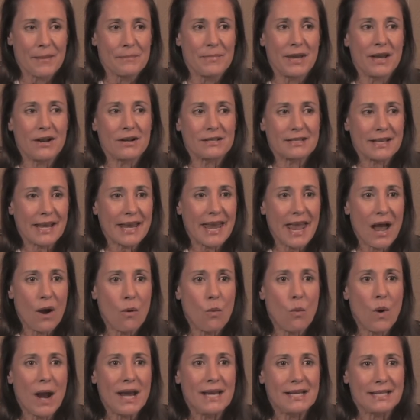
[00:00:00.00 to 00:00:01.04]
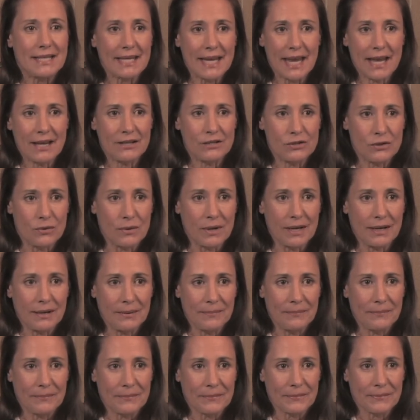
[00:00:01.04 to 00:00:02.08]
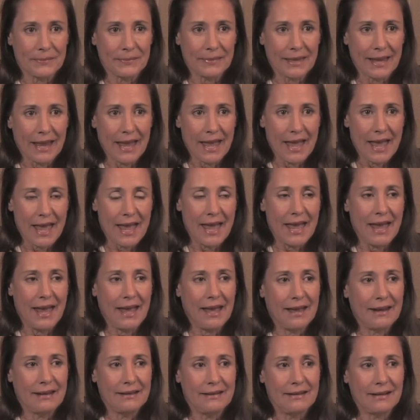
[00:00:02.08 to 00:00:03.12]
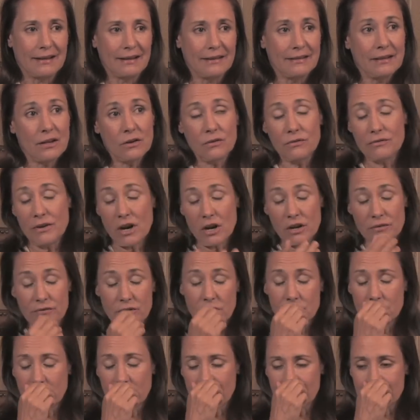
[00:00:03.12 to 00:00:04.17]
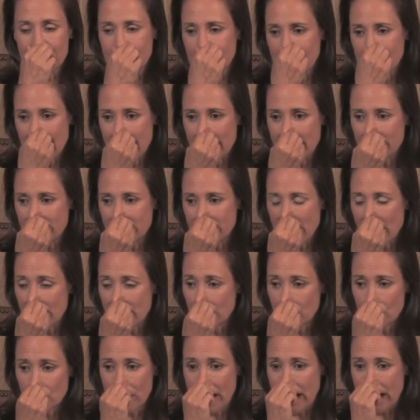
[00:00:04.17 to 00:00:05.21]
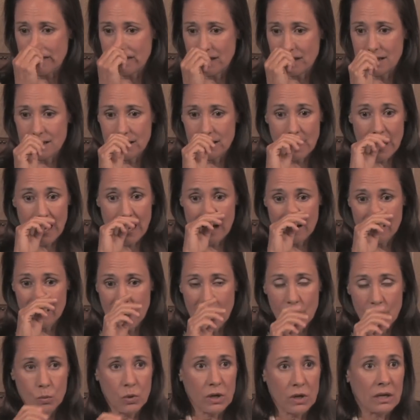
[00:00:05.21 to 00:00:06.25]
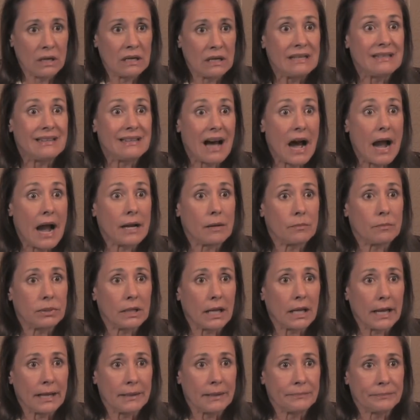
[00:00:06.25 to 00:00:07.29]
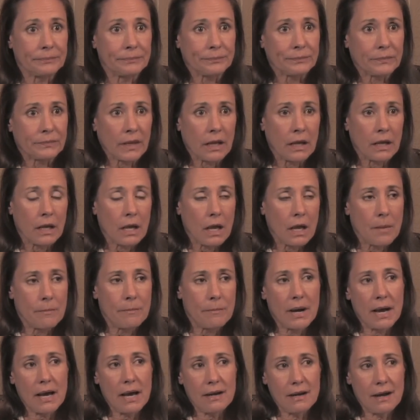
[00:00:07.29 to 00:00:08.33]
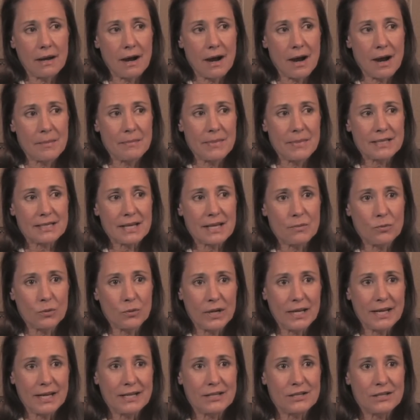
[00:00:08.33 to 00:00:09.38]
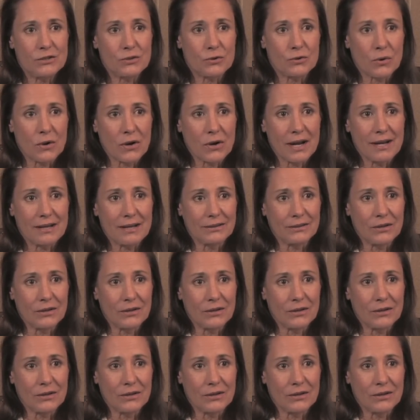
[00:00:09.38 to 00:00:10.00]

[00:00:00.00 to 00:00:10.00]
because I can't wait to get to it. And uh, there are very few parts that I've ever read that uh, I wouldn't die to play. But um, as I'm reading Detroit